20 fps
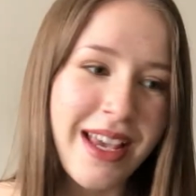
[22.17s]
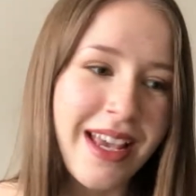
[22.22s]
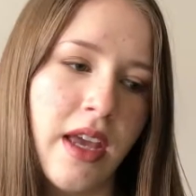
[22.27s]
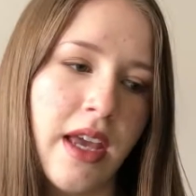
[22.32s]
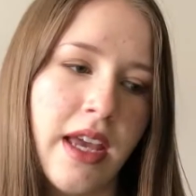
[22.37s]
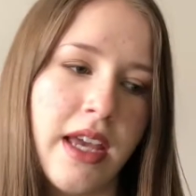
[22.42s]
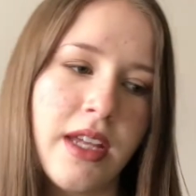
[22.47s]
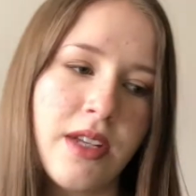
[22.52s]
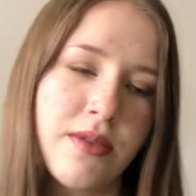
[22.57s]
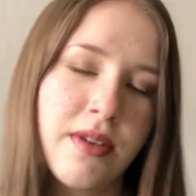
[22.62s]

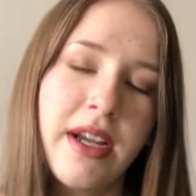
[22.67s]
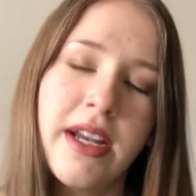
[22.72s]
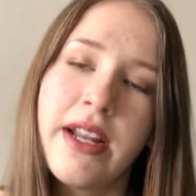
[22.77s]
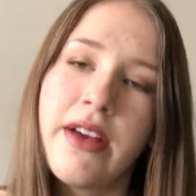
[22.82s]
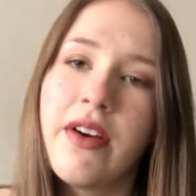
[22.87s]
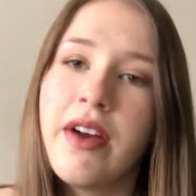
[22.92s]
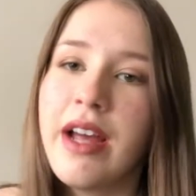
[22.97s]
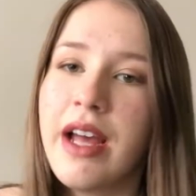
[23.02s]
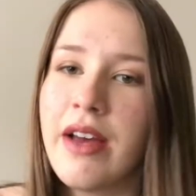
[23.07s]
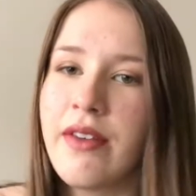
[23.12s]
And right now
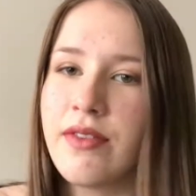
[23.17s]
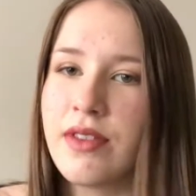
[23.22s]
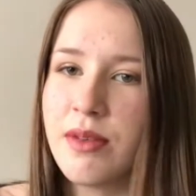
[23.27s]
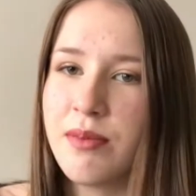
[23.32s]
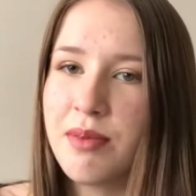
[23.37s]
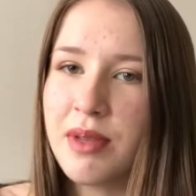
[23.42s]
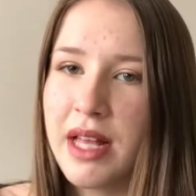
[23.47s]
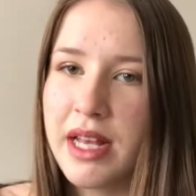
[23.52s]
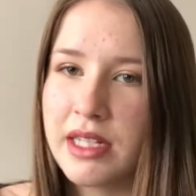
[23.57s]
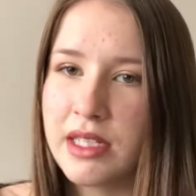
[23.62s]
I have the
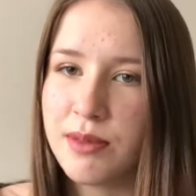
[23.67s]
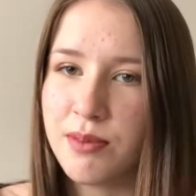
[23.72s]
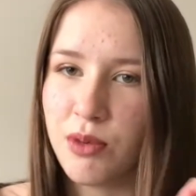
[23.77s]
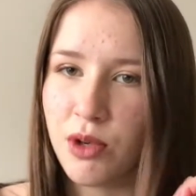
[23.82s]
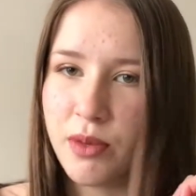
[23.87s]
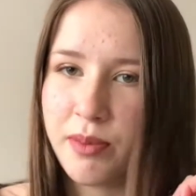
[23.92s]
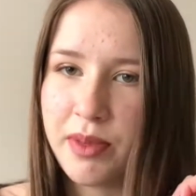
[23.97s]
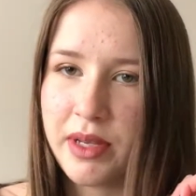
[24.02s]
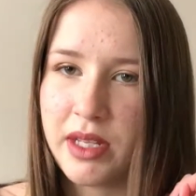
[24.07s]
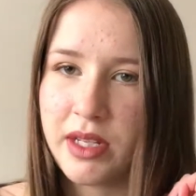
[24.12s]
black
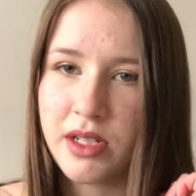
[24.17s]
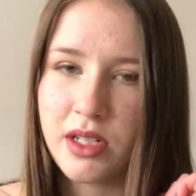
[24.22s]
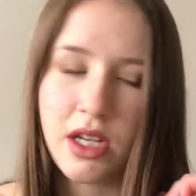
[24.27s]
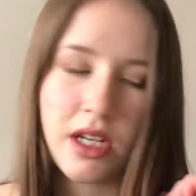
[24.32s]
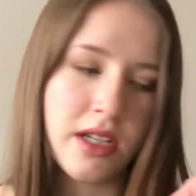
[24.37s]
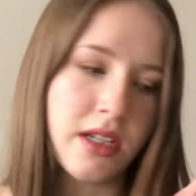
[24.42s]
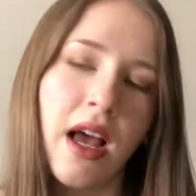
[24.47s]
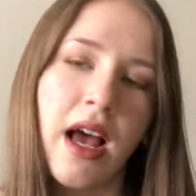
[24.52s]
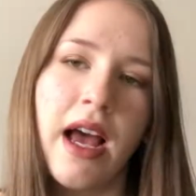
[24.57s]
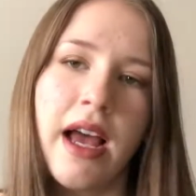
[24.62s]
sport band
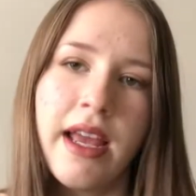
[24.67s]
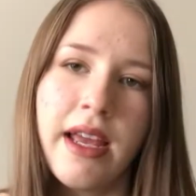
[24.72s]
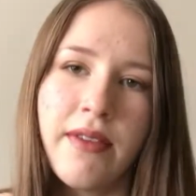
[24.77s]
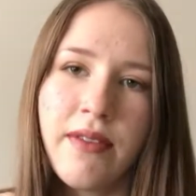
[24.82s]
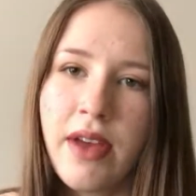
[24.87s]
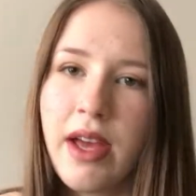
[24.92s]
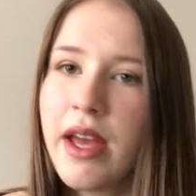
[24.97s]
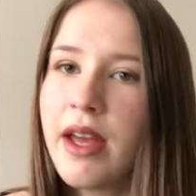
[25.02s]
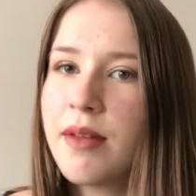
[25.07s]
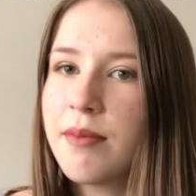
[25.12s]
on. I have
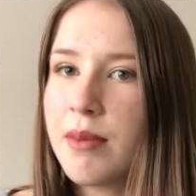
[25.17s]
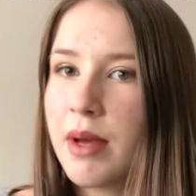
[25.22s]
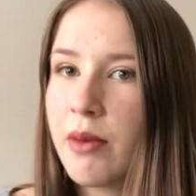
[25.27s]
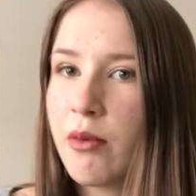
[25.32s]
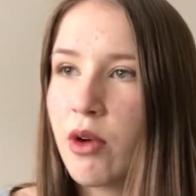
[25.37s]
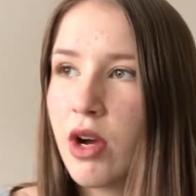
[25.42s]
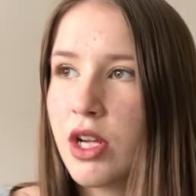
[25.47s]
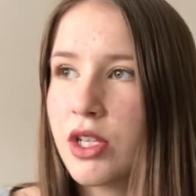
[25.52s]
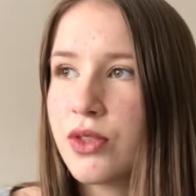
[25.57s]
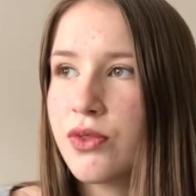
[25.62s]
had my
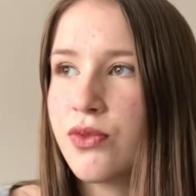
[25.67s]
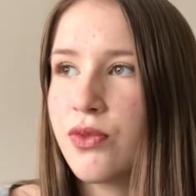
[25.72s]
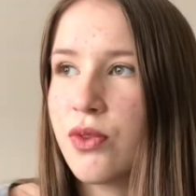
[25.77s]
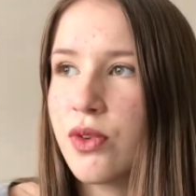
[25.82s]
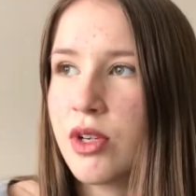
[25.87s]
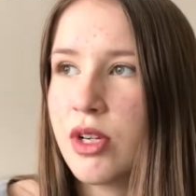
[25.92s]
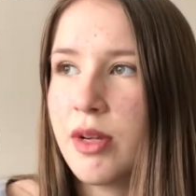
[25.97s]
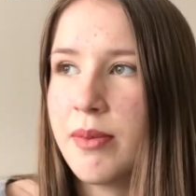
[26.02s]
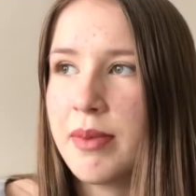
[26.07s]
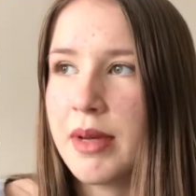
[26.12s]
watch
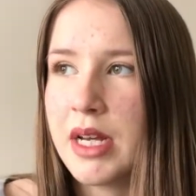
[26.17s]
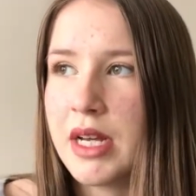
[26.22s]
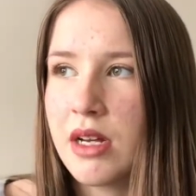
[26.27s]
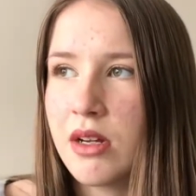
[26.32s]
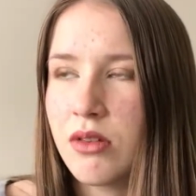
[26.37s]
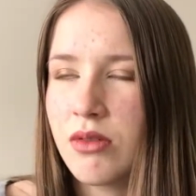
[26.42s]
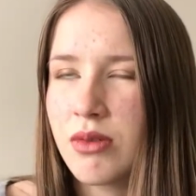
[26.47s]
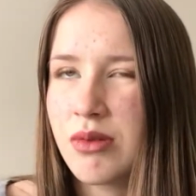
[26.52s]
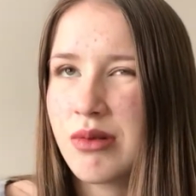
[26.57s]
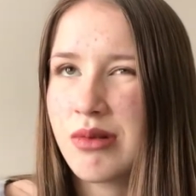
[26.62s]
for
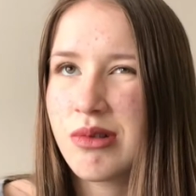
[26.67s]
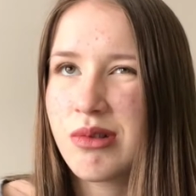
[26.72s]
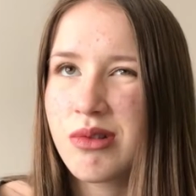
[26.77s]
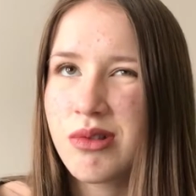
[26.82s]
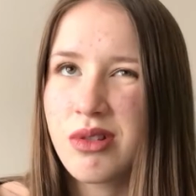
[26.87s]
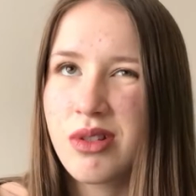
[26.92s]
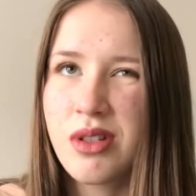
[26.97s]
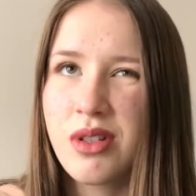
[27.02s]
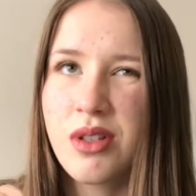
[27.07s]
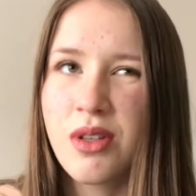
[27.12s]
about
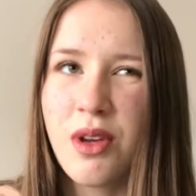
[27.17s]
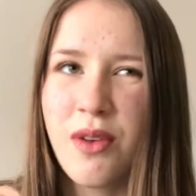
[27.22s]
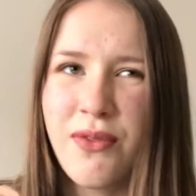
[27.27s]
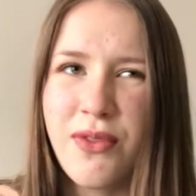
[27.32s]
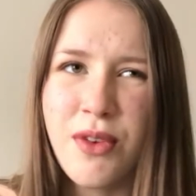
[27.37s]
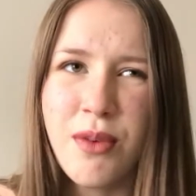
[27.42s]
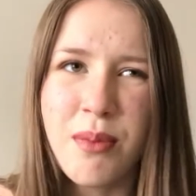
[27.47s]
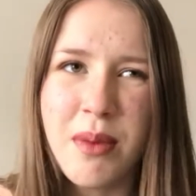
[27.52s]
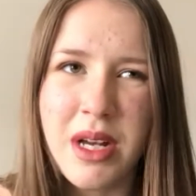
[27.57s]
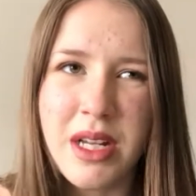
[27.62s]
a
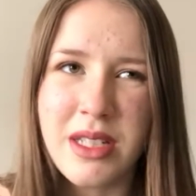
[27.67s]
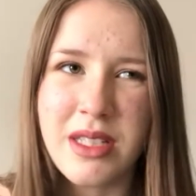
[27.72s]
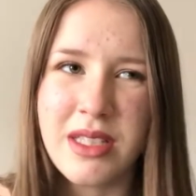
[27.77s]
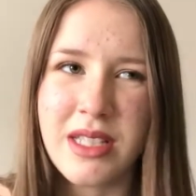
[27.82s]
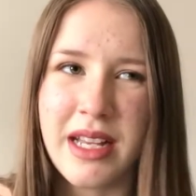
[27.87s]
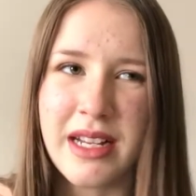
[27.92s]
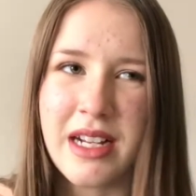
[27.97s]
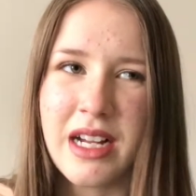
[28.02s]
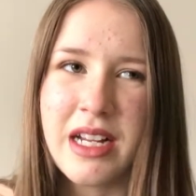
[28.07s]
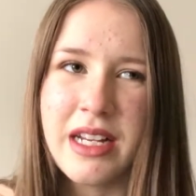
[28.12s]
few months.
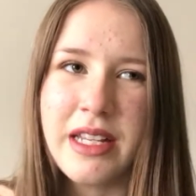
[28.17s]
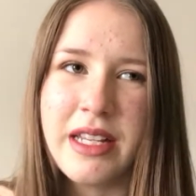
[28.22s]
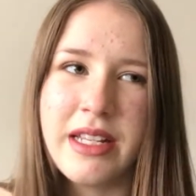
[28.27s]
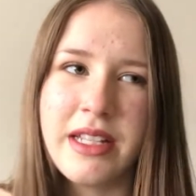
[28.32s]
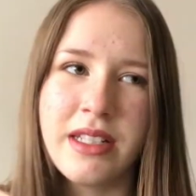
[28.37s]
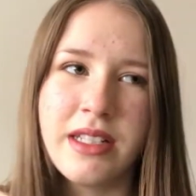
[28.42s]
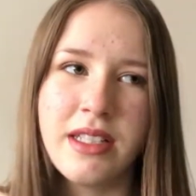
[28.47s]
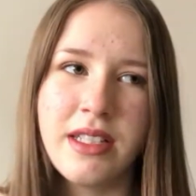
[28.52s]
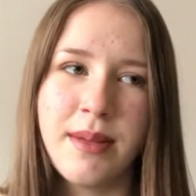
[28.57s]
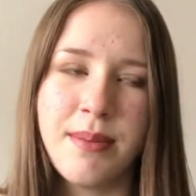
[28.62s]
I got it
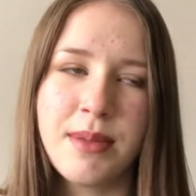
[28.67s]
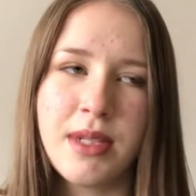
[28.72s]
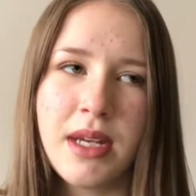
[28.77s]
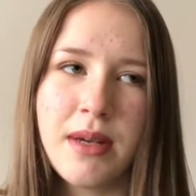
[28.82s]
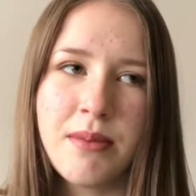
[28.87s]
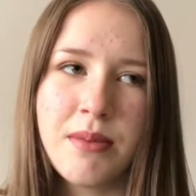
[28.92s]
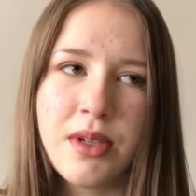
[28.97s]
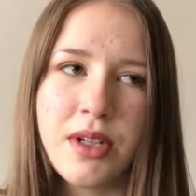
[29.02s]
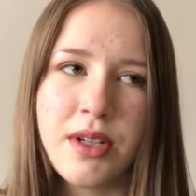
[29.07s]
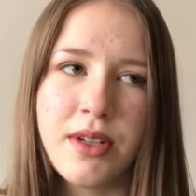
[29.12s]
in
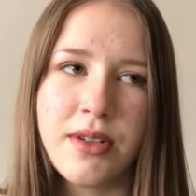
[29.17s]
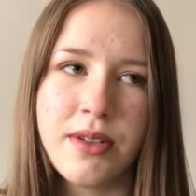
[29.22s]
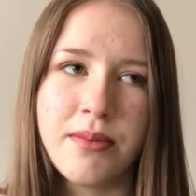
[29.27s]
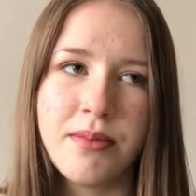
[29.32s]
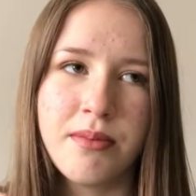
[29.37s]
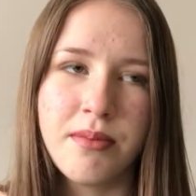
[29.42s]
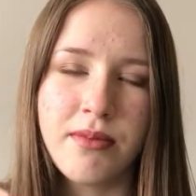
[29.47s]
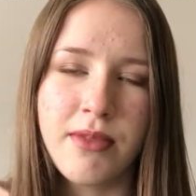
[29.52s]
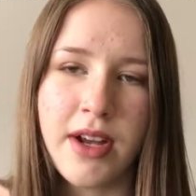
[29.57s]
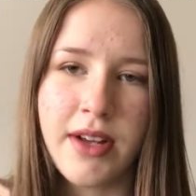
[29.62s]
September,
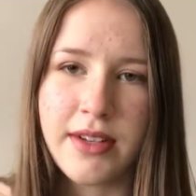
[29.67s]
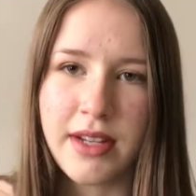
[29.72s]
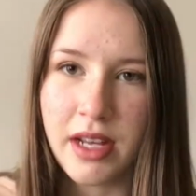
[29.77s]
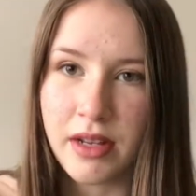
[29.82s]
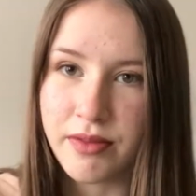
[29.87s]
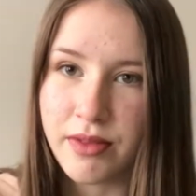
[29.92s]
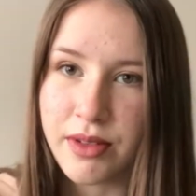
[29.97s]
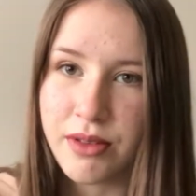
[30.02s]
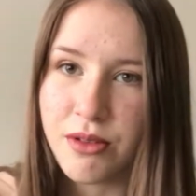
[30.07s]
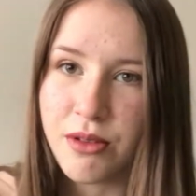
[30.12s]
around
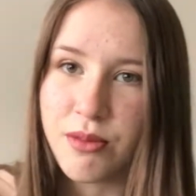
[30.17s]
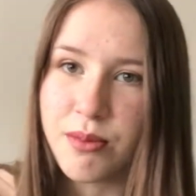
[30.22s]
halfway through the